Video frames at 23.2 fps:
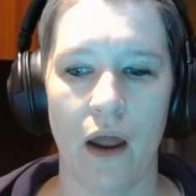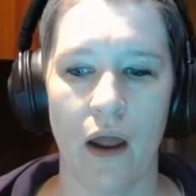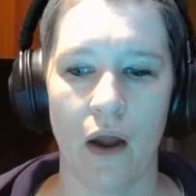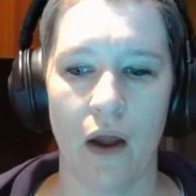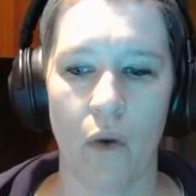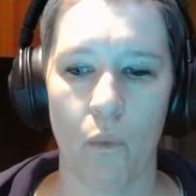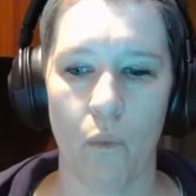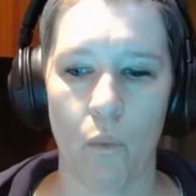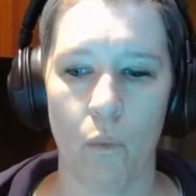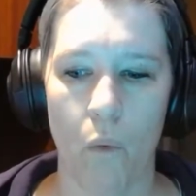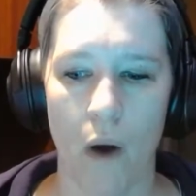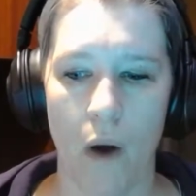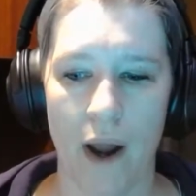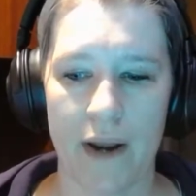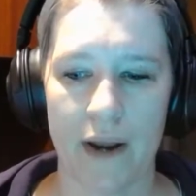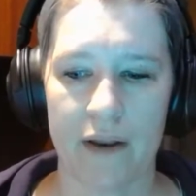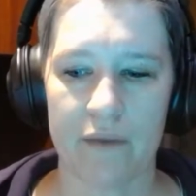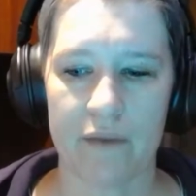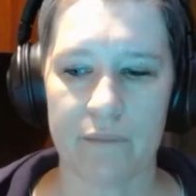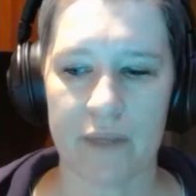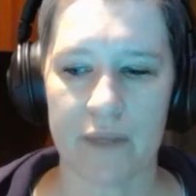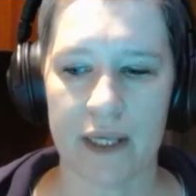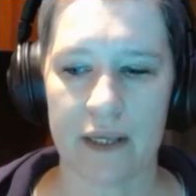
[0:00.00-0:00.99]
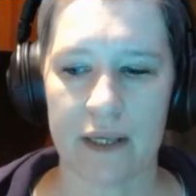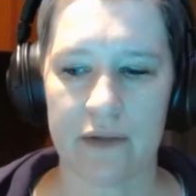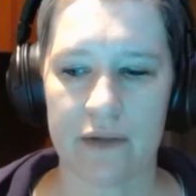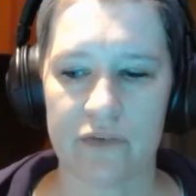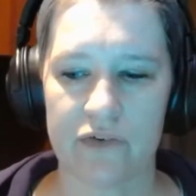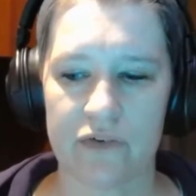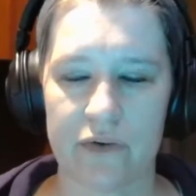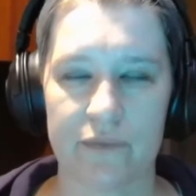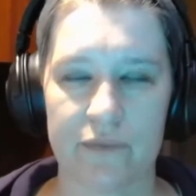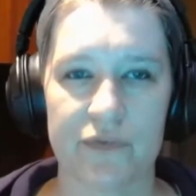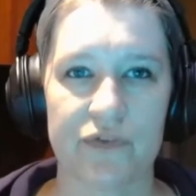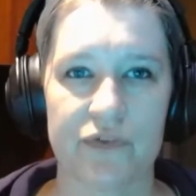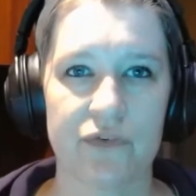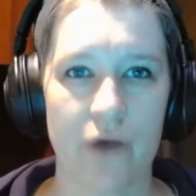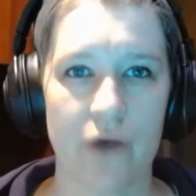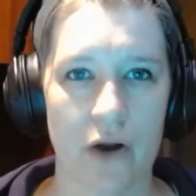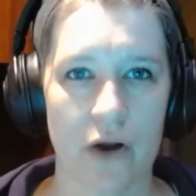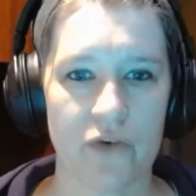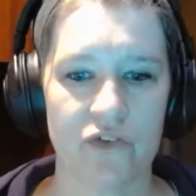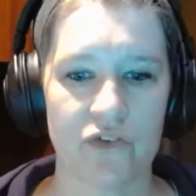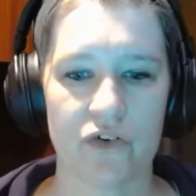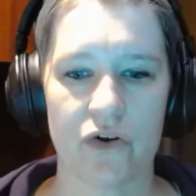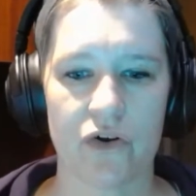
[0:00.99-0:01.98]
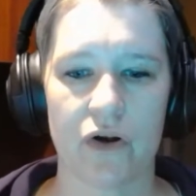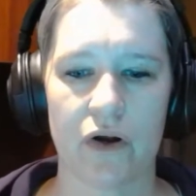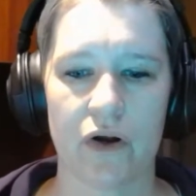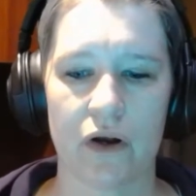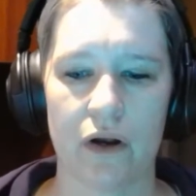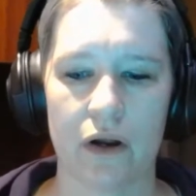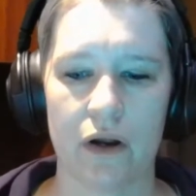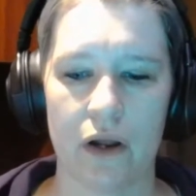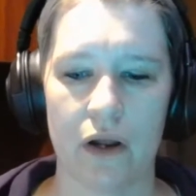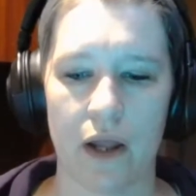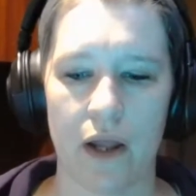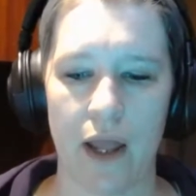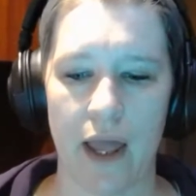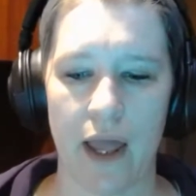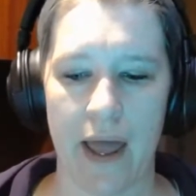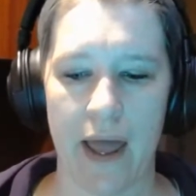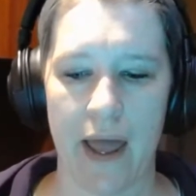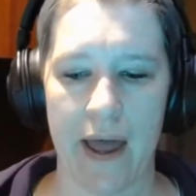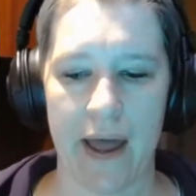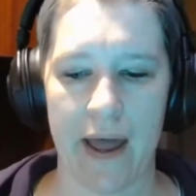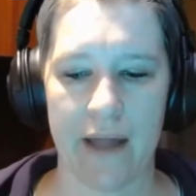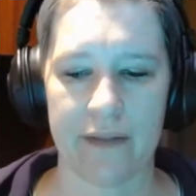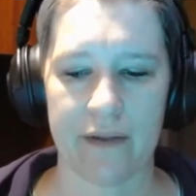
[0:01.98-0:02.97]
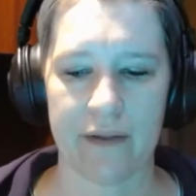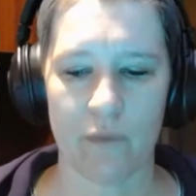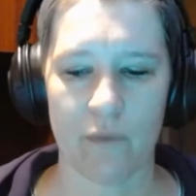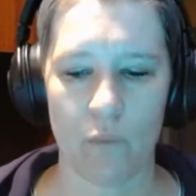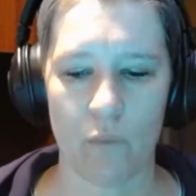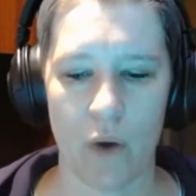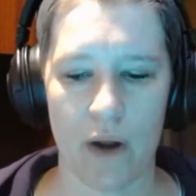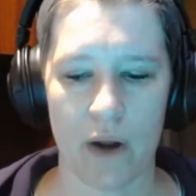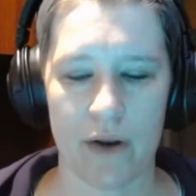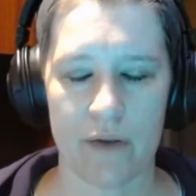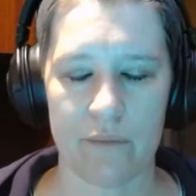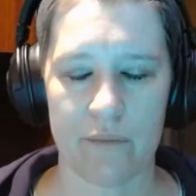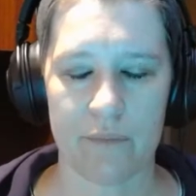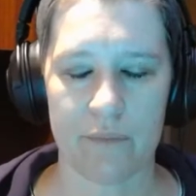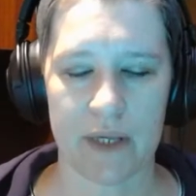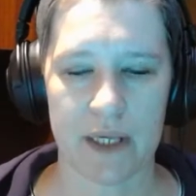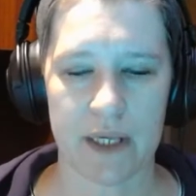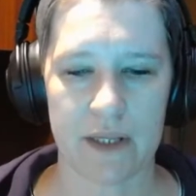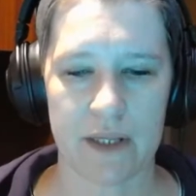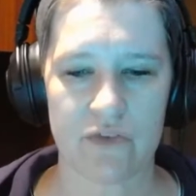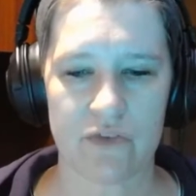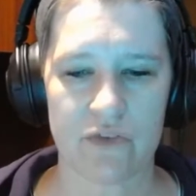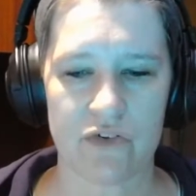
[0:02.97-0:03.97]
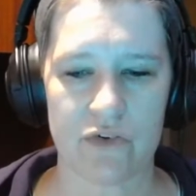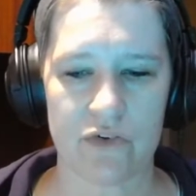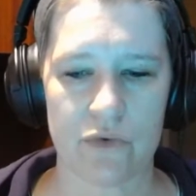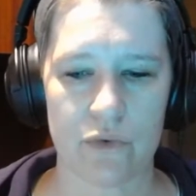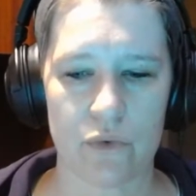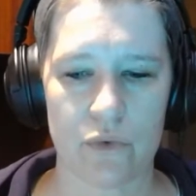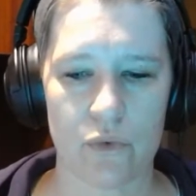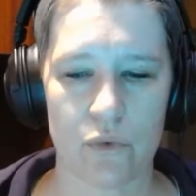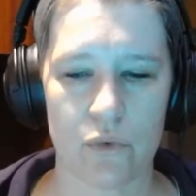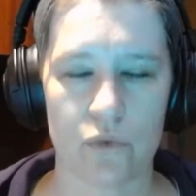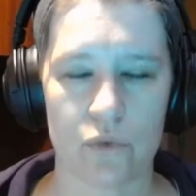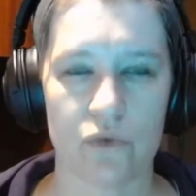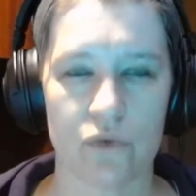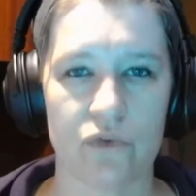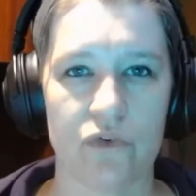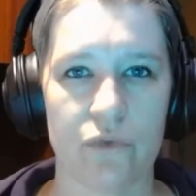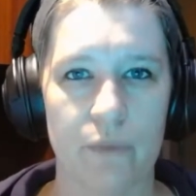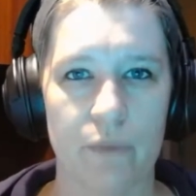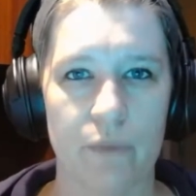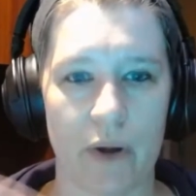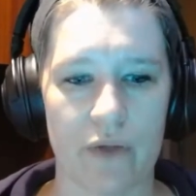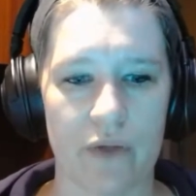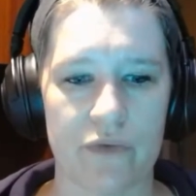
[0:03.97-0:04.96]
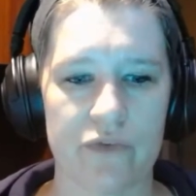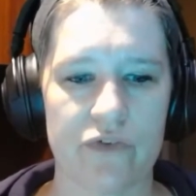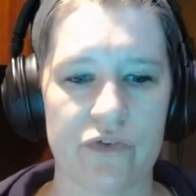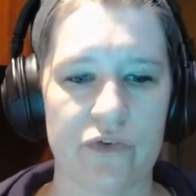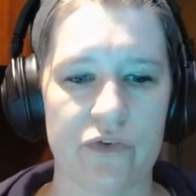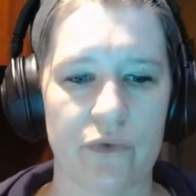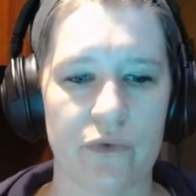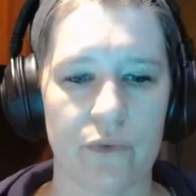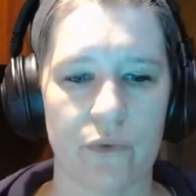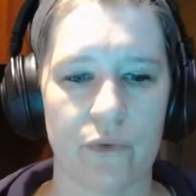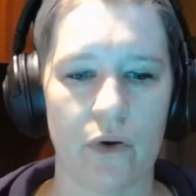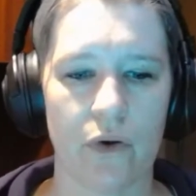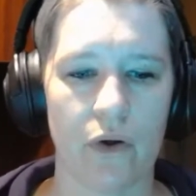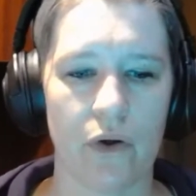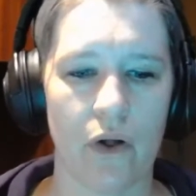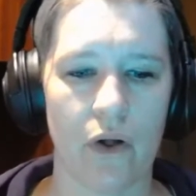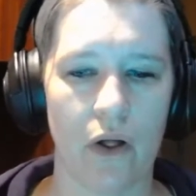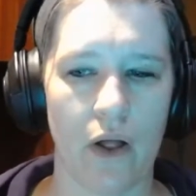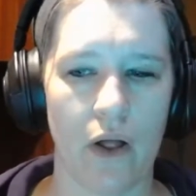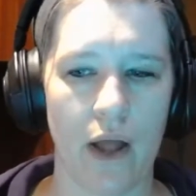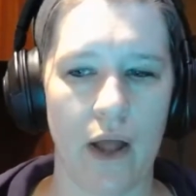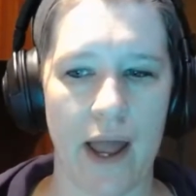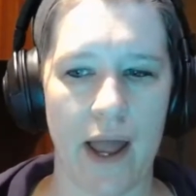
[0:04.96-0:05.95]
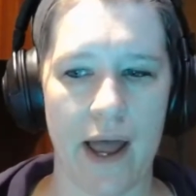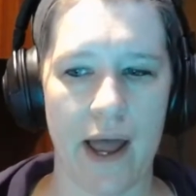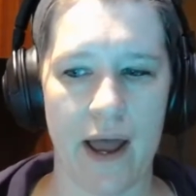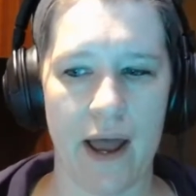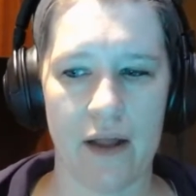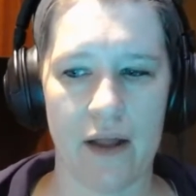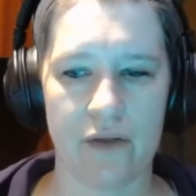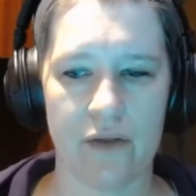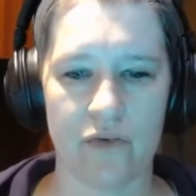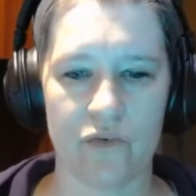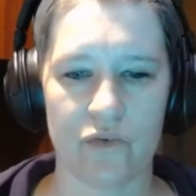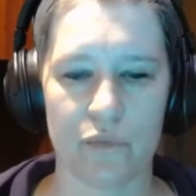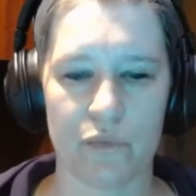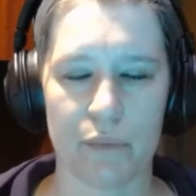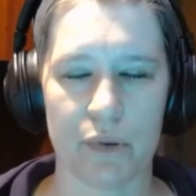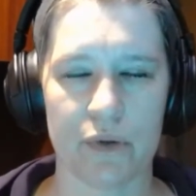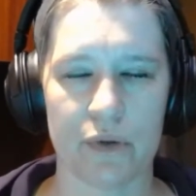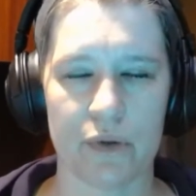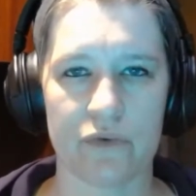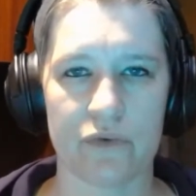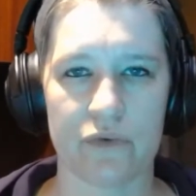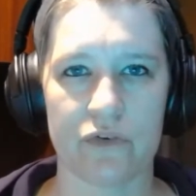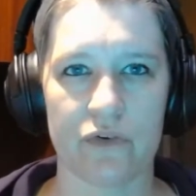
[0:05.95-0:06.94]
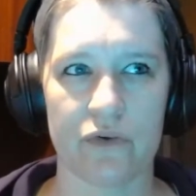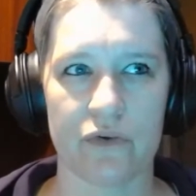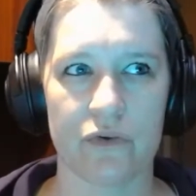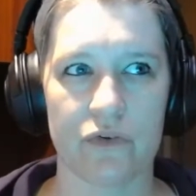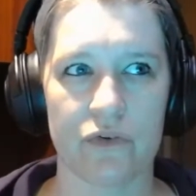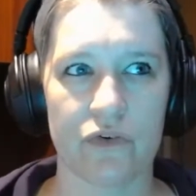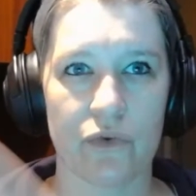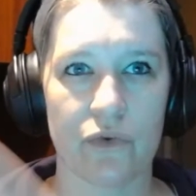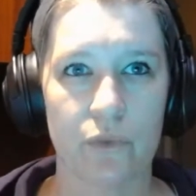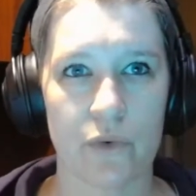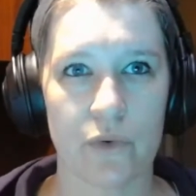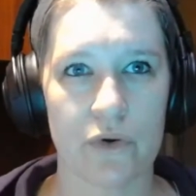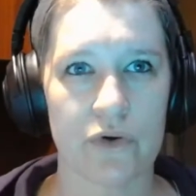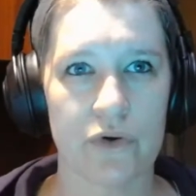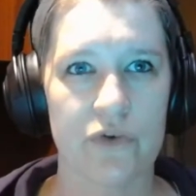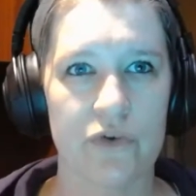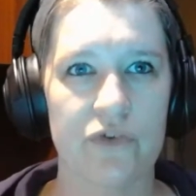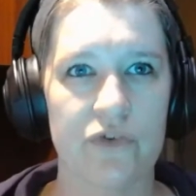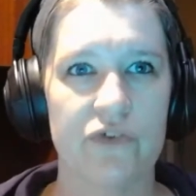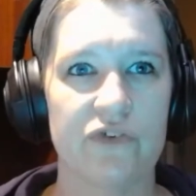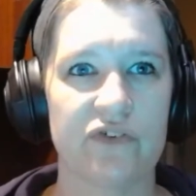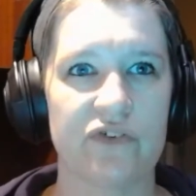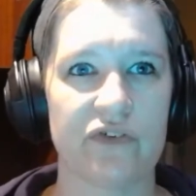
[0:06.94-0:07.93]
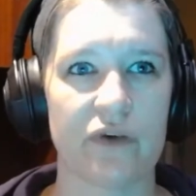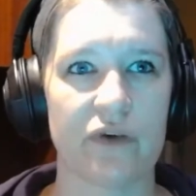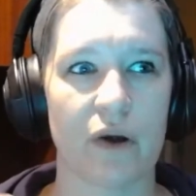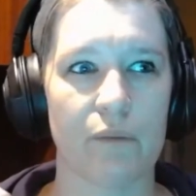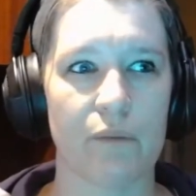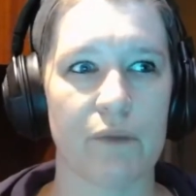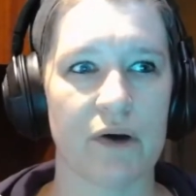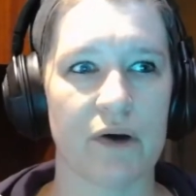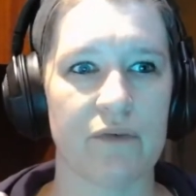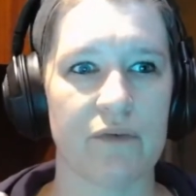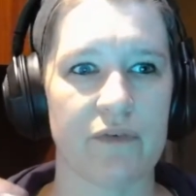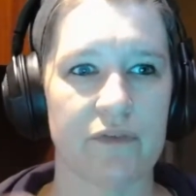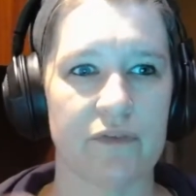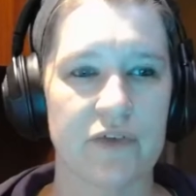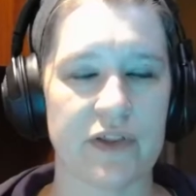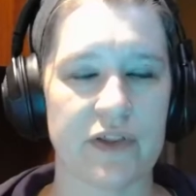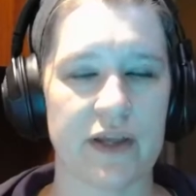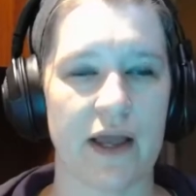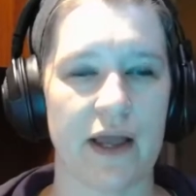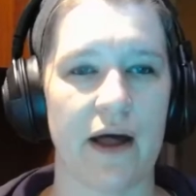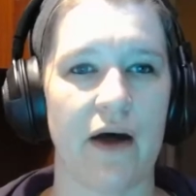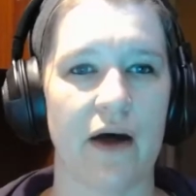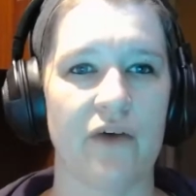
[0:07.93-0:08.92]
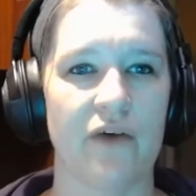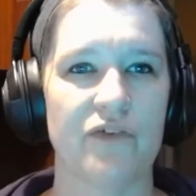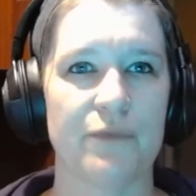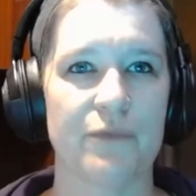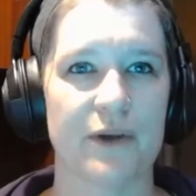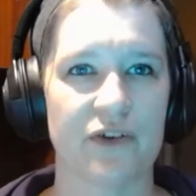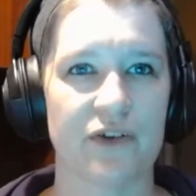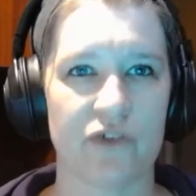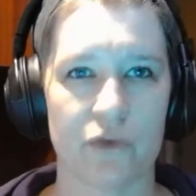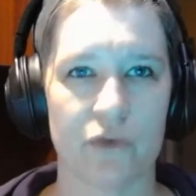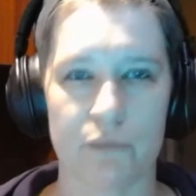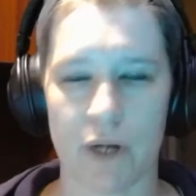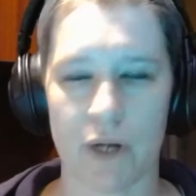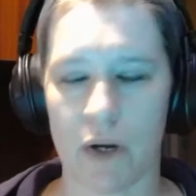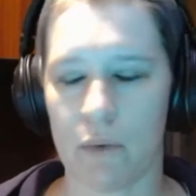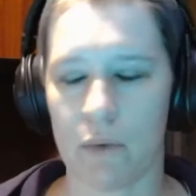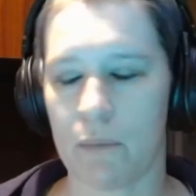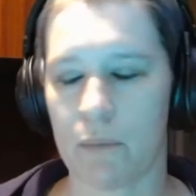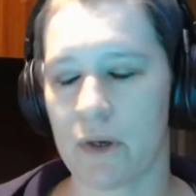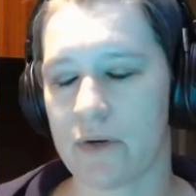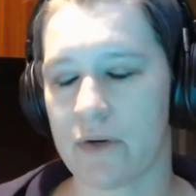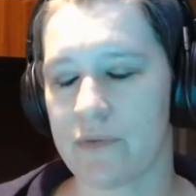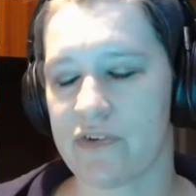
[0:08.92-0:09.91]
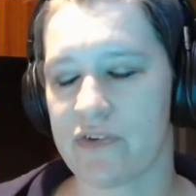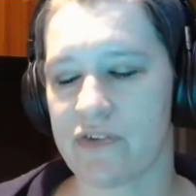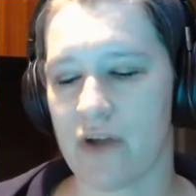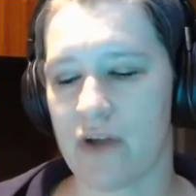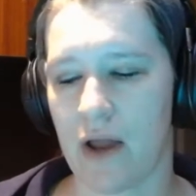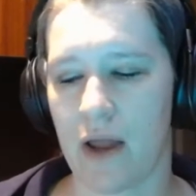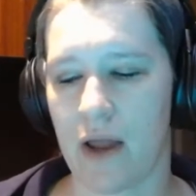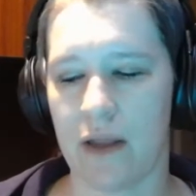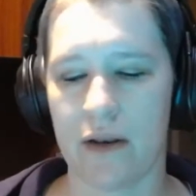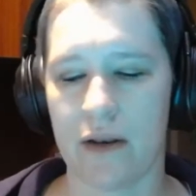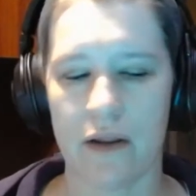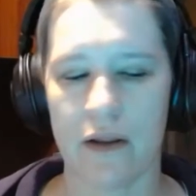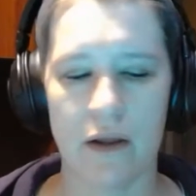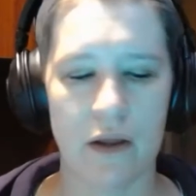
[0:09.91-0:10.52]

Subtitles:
wanted me to have structure, and they wanted me to do well in school and put chores above everything else, make sure my homework was done,